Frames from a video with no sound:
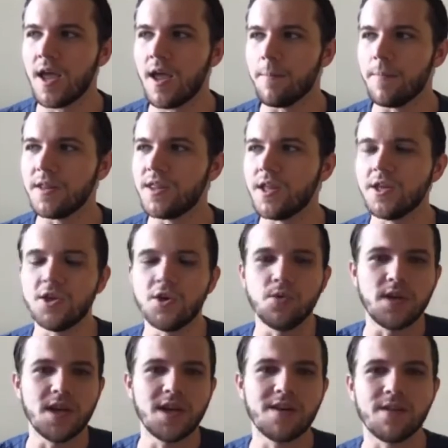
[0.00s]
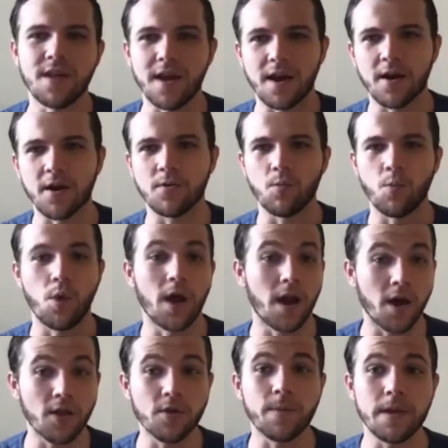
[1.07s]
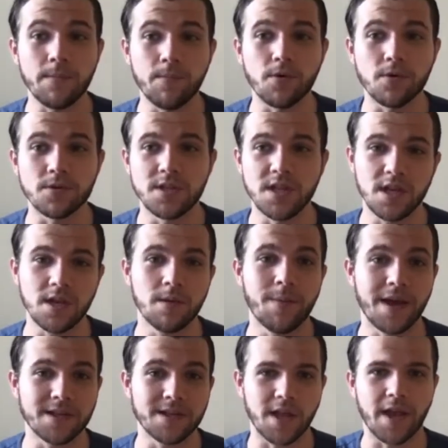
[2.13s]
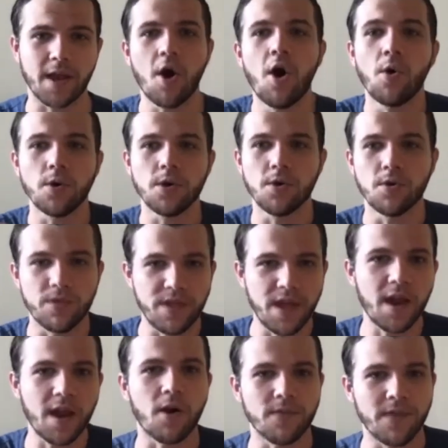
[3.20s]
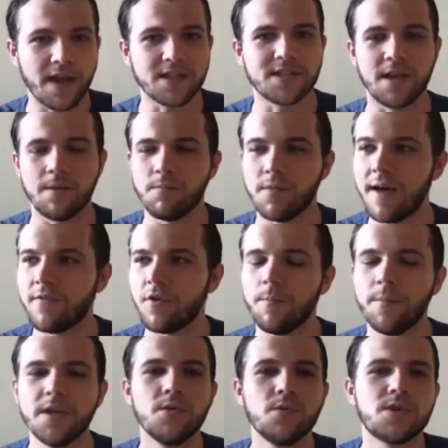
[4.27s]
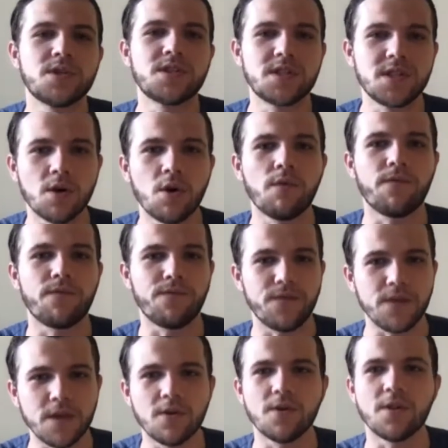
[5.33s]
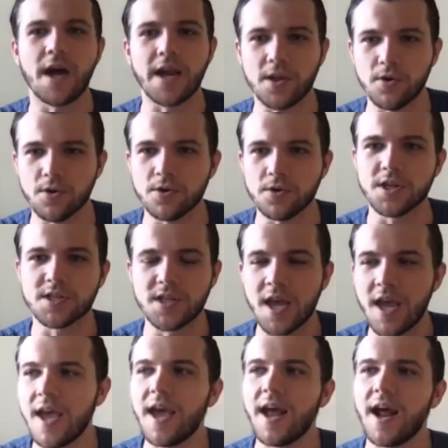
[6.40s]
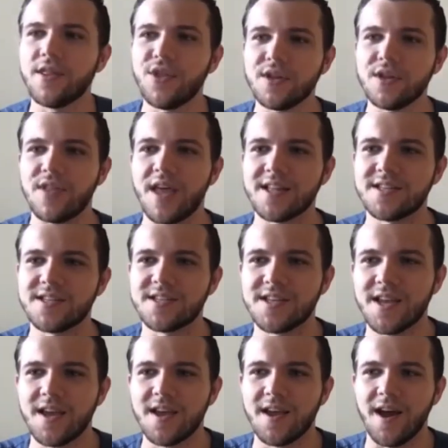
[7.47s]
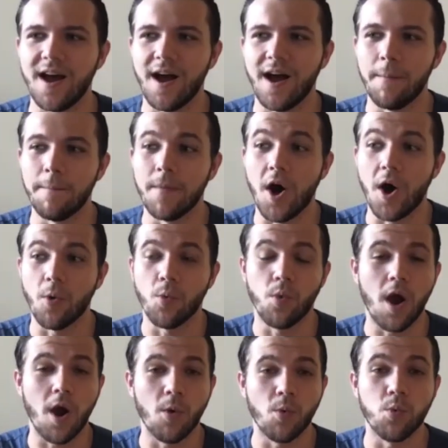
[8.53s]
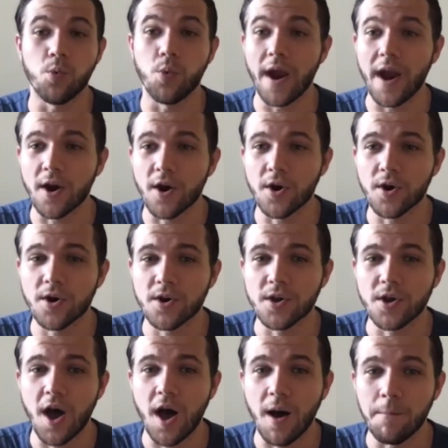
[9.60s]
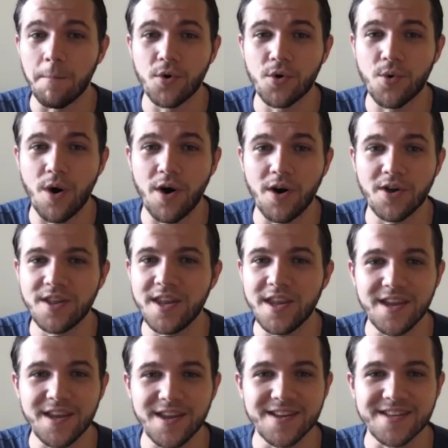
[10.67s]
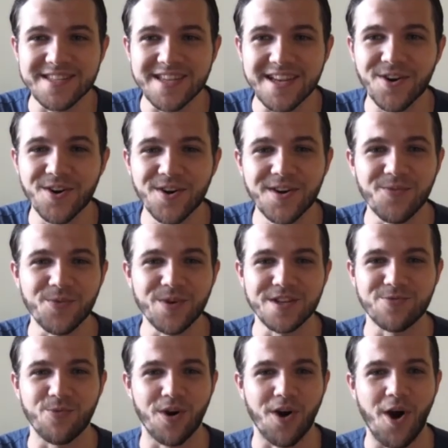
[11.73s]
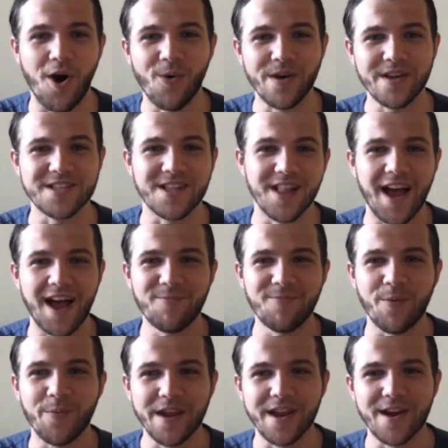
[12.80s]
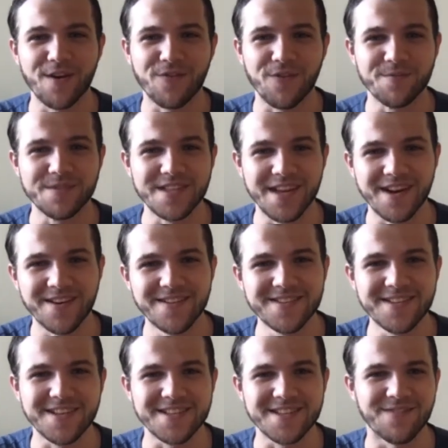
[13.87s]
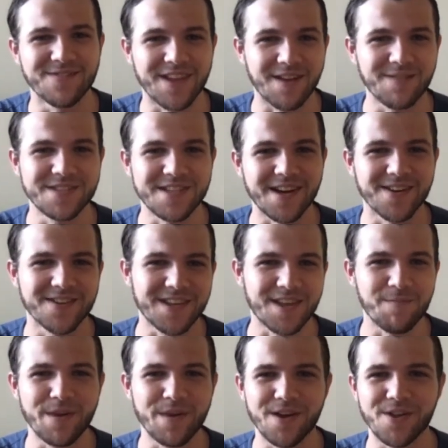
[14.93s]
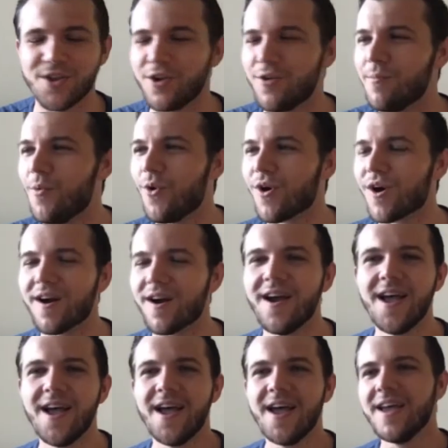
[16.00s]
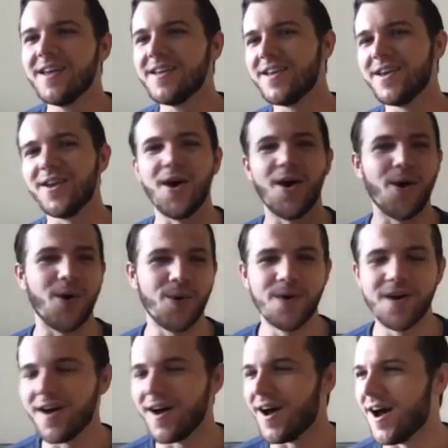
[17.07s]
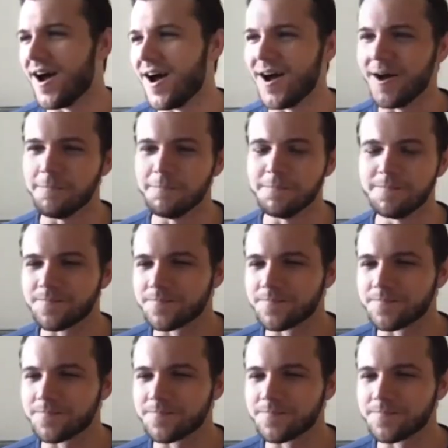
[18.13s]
But then you get there, what other people deem as like, oh, you're there on that same level, but you still feel like you're just, I think that's um, a, a rare humble quality in a singer, which we're always glad when we hear it from singers, because sometimes singers can be a little more, you know, um,